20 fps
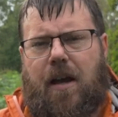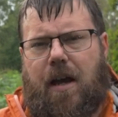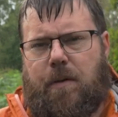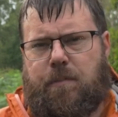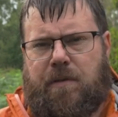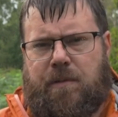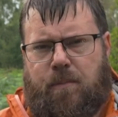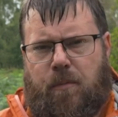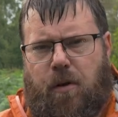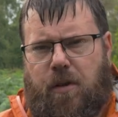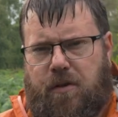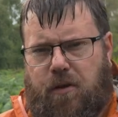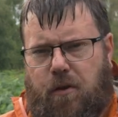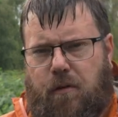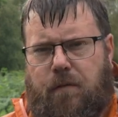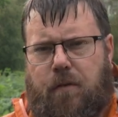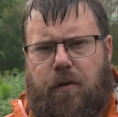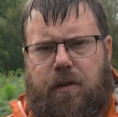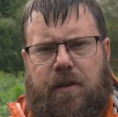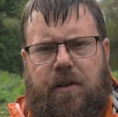And with my
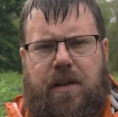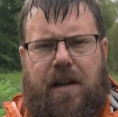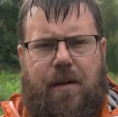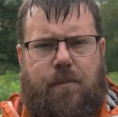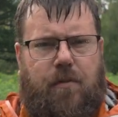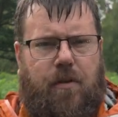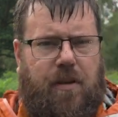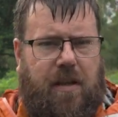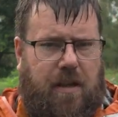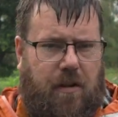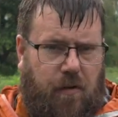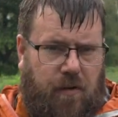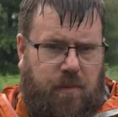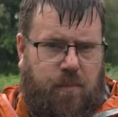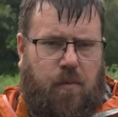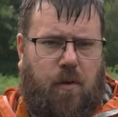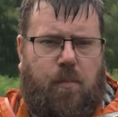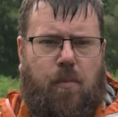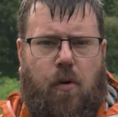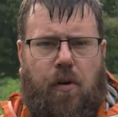new vlogging camera, the
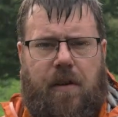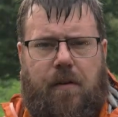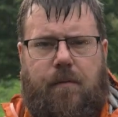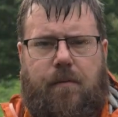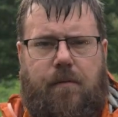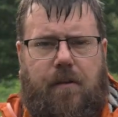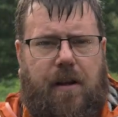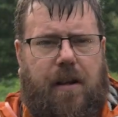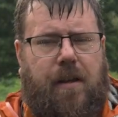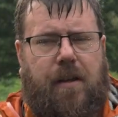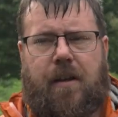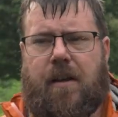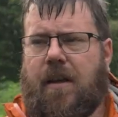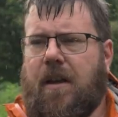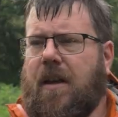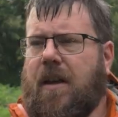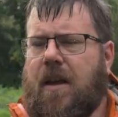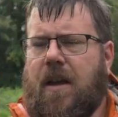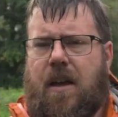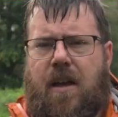Osmo Pocket 3,
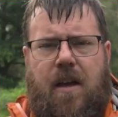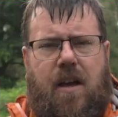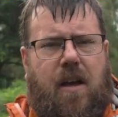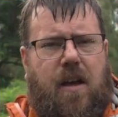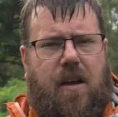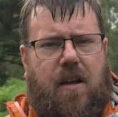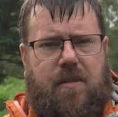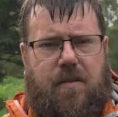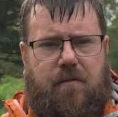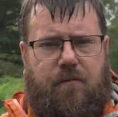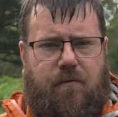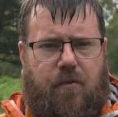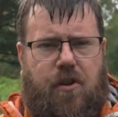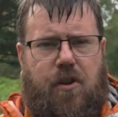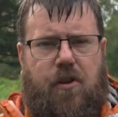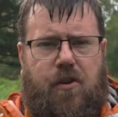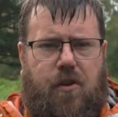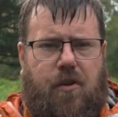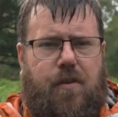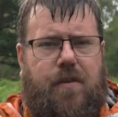as a
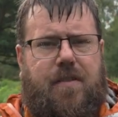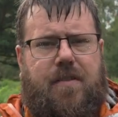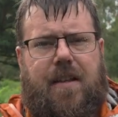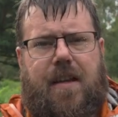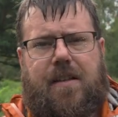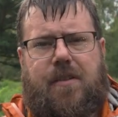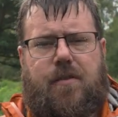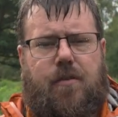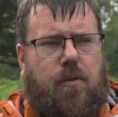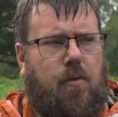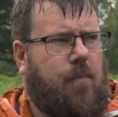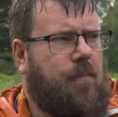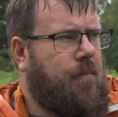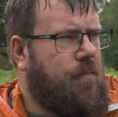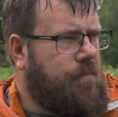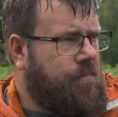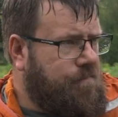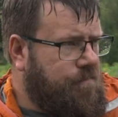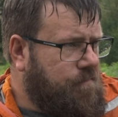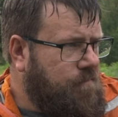run and gun setup
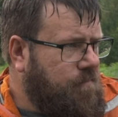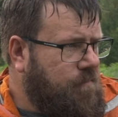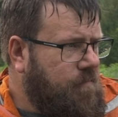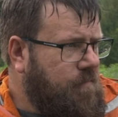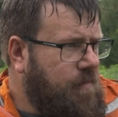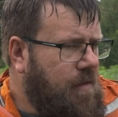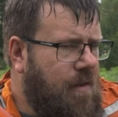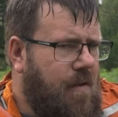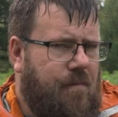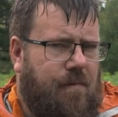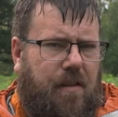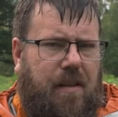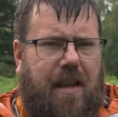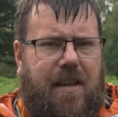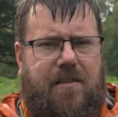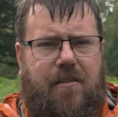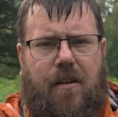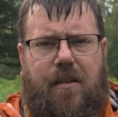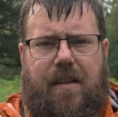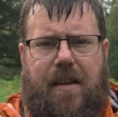for
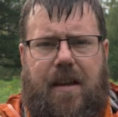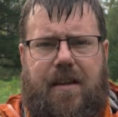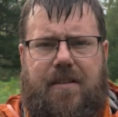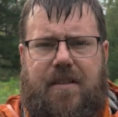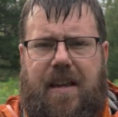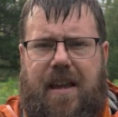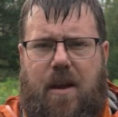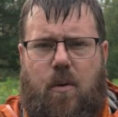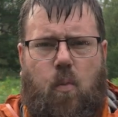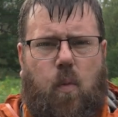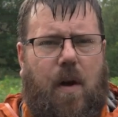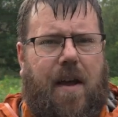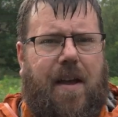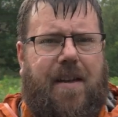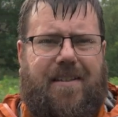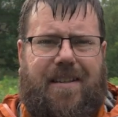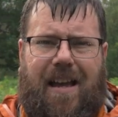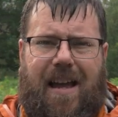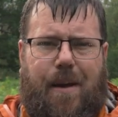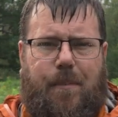days like this, it
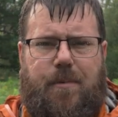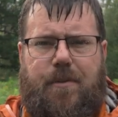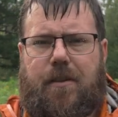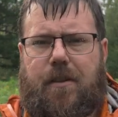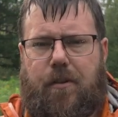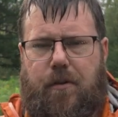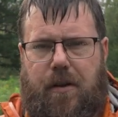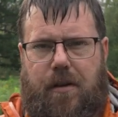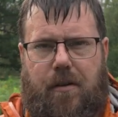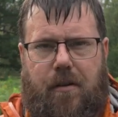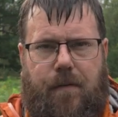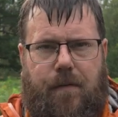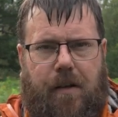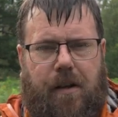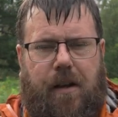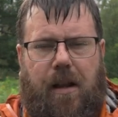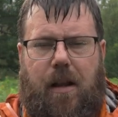weighs absolutely nothing.